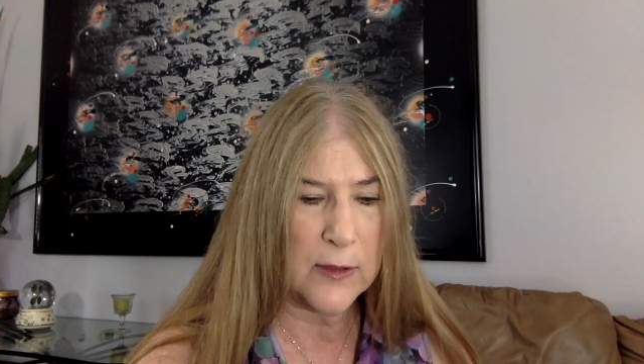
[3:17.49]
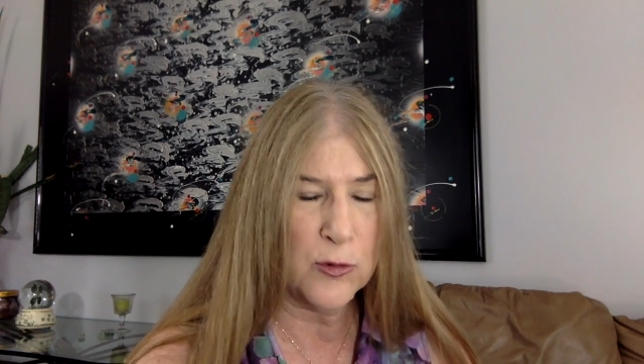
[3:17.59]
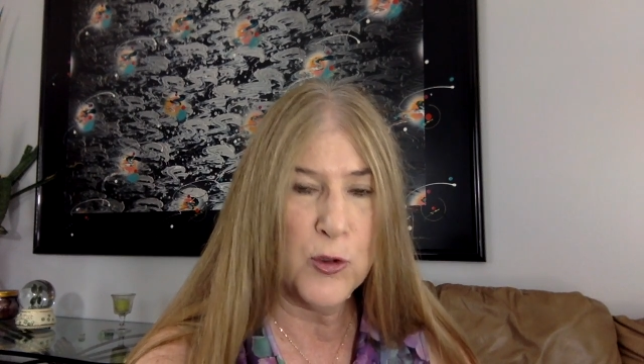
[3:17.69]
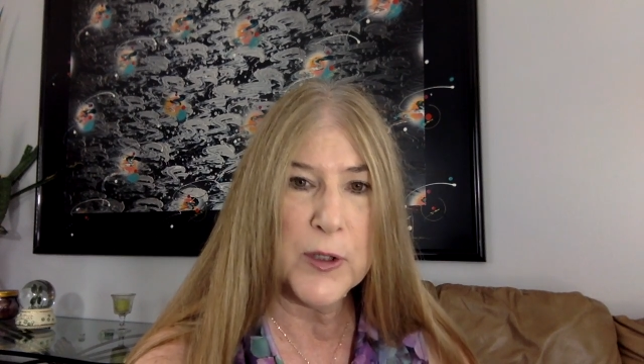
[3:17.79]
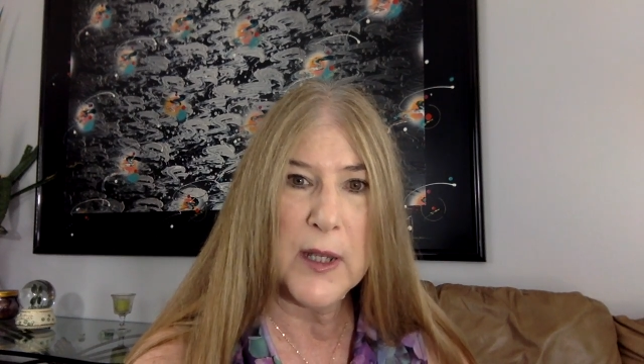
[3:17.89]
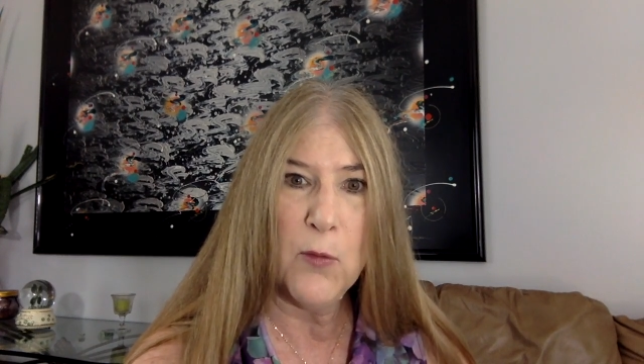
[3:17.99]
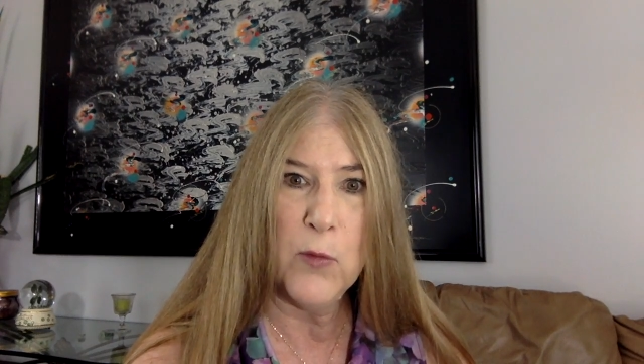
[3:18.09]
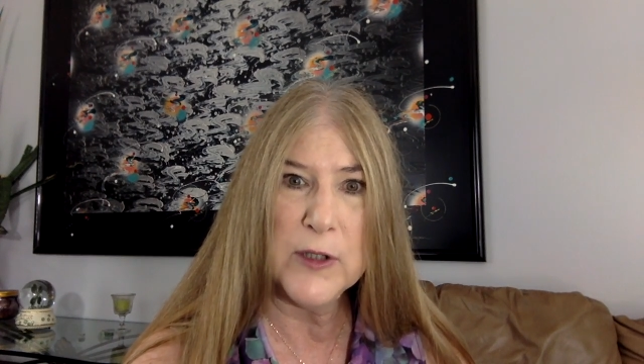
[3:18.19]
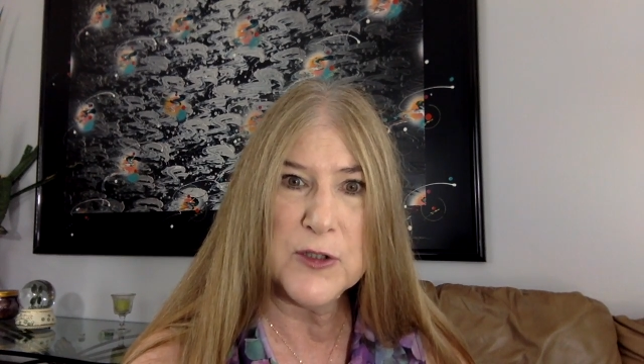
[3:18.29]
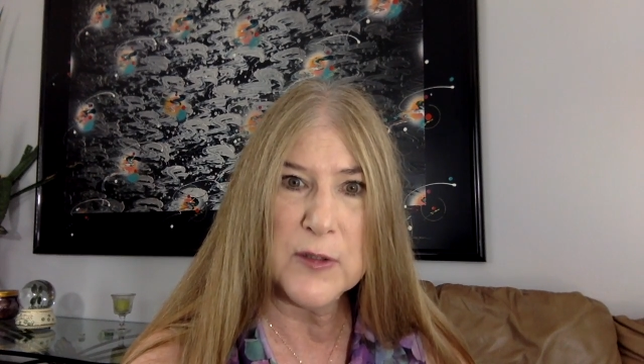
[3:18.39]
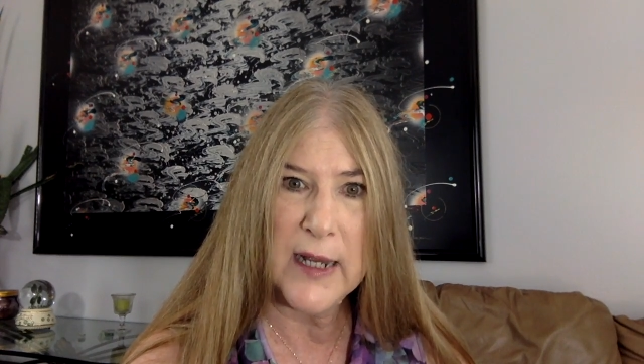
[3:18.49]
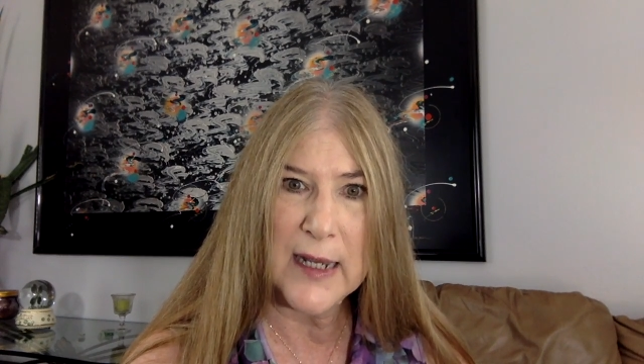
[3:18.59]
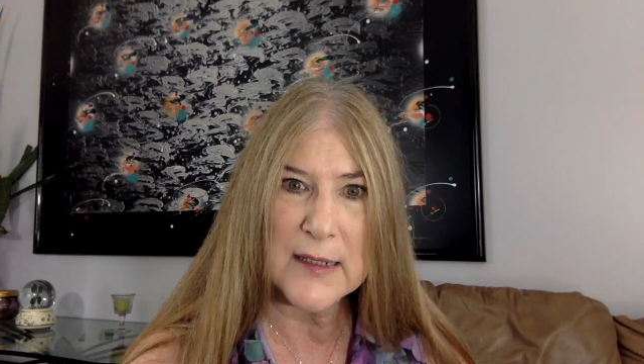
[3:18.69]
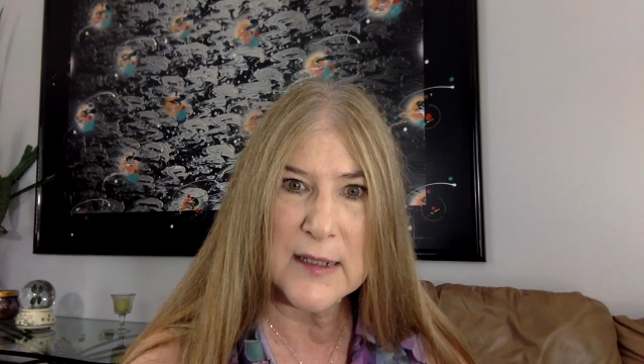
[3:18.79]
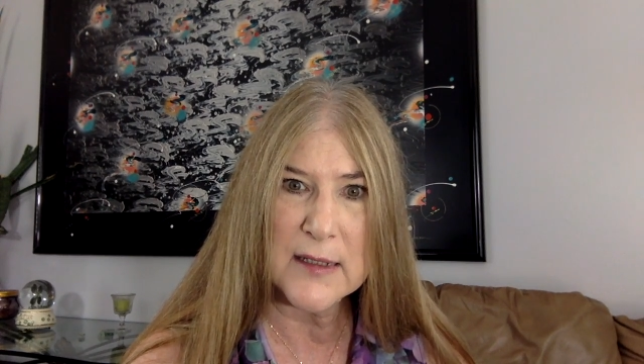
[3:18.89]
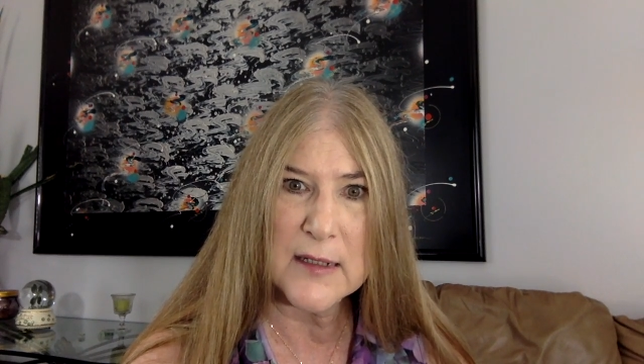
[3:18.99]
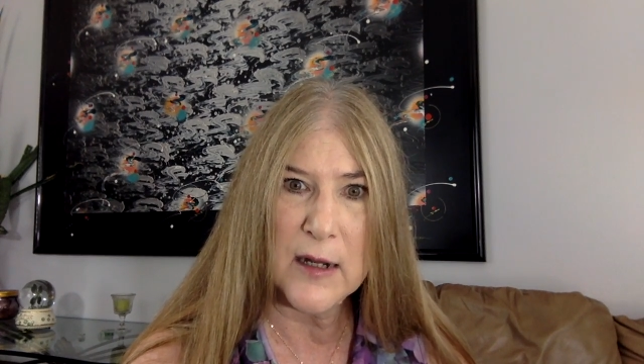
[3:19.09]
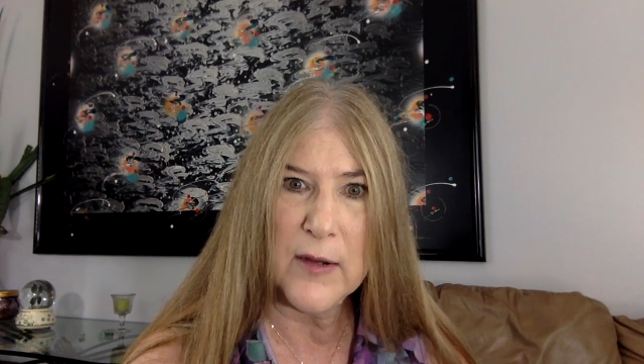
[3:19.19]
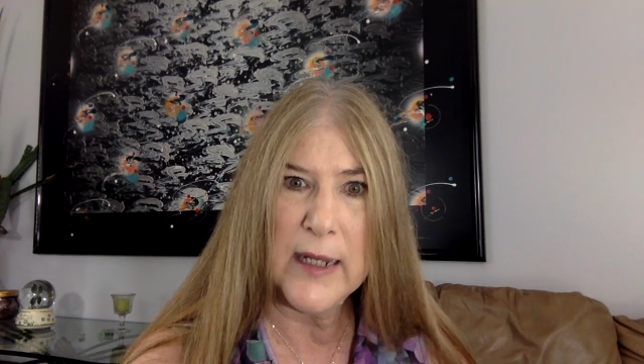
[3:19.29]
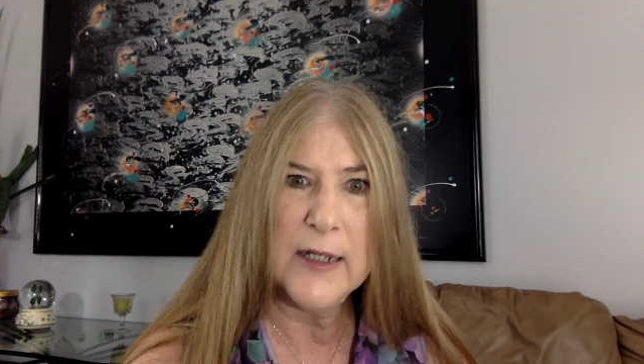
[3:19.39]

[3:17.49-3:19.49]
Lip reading: and look at what your assets are.